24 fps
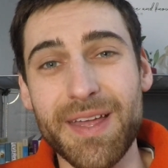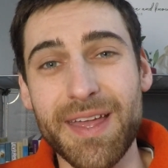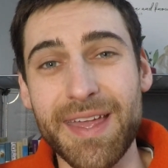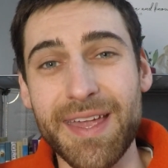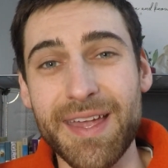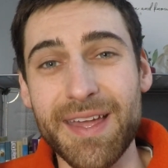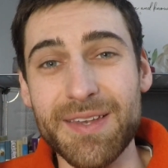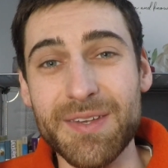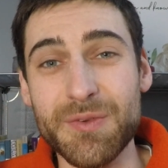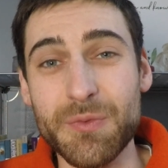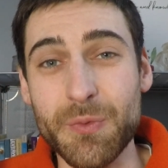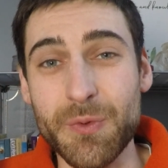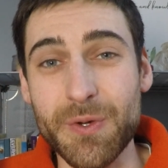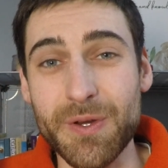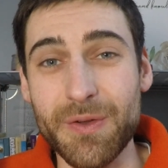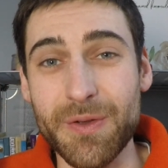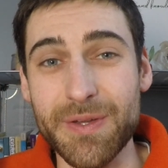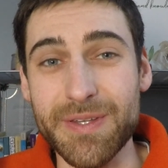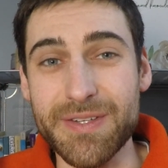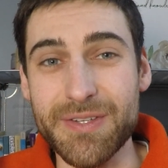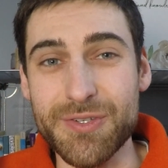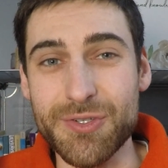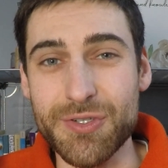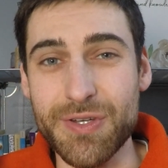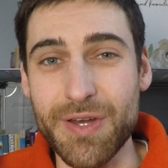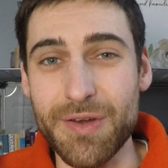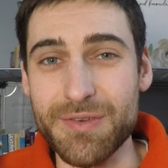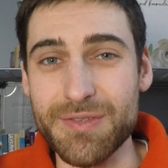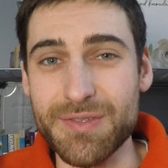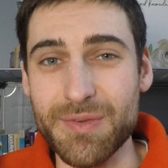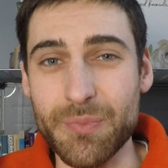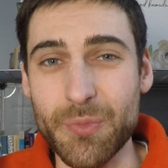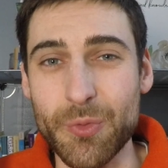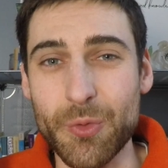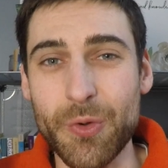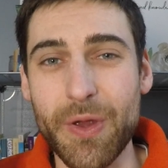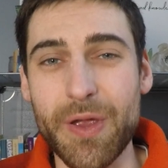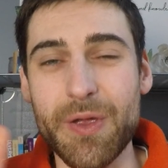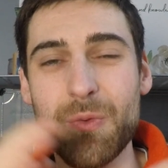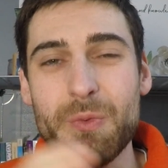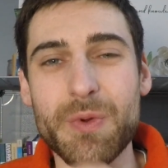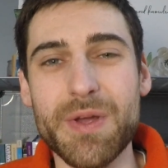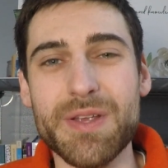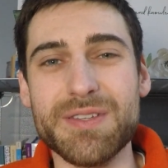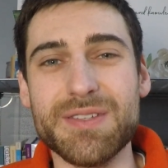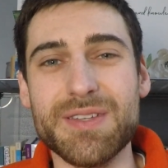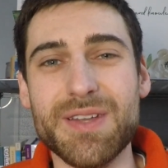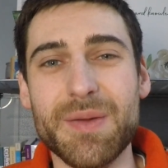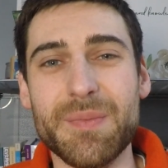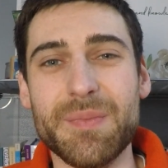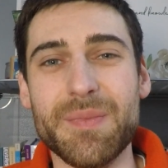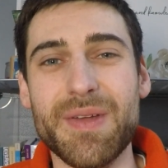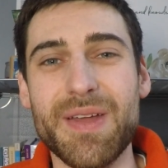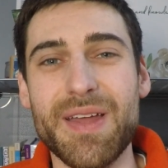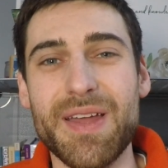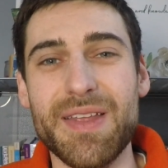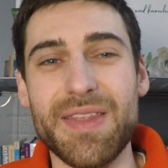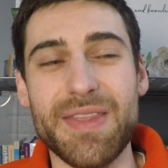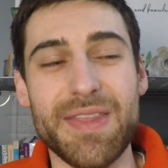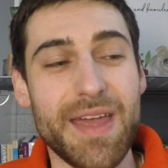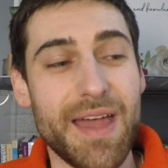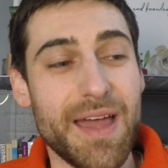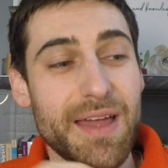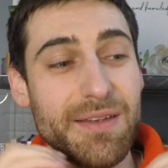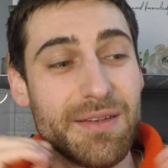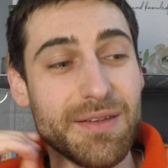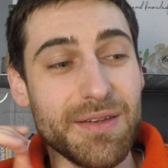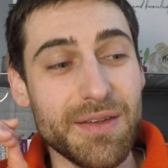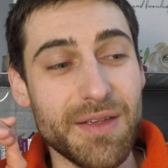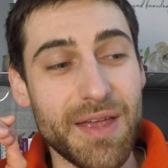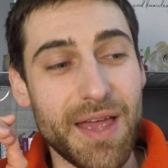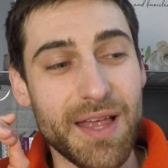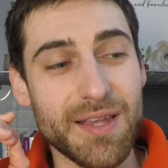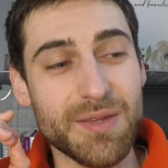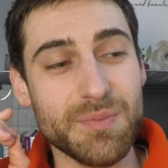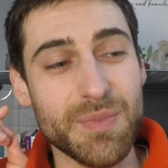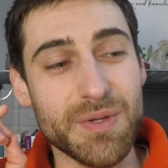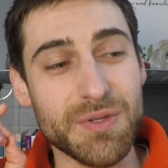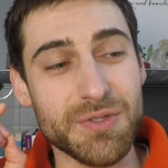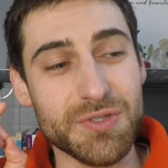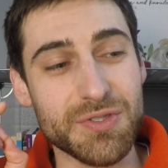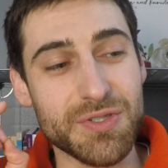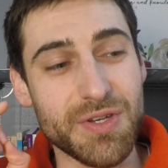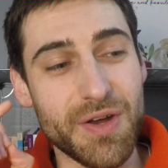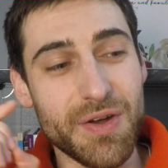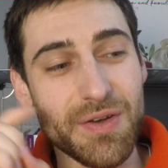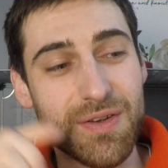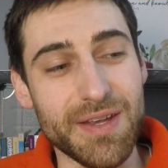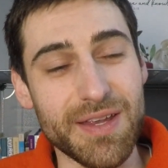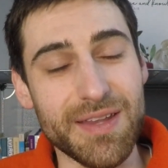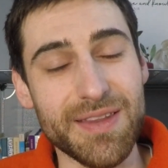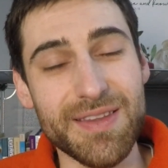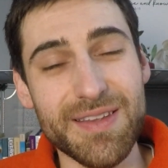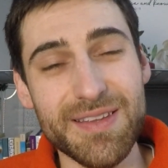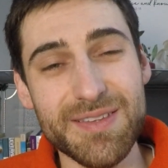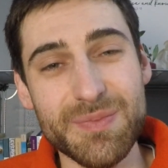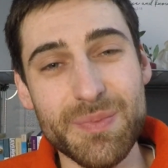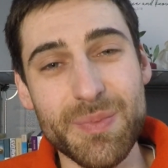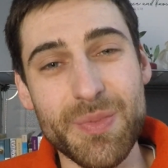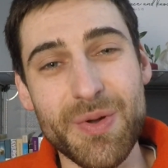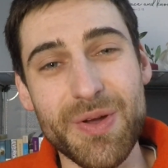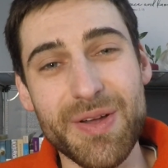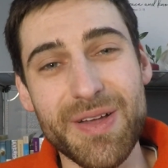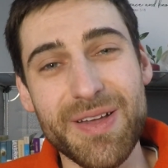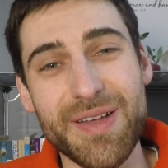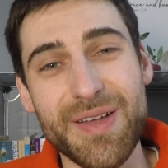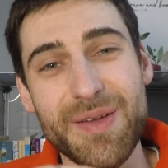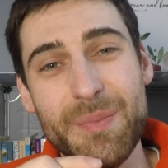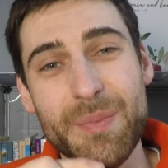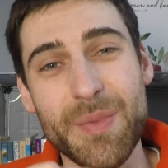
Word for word: and we're going to share some great wisdom that has been shared in this book,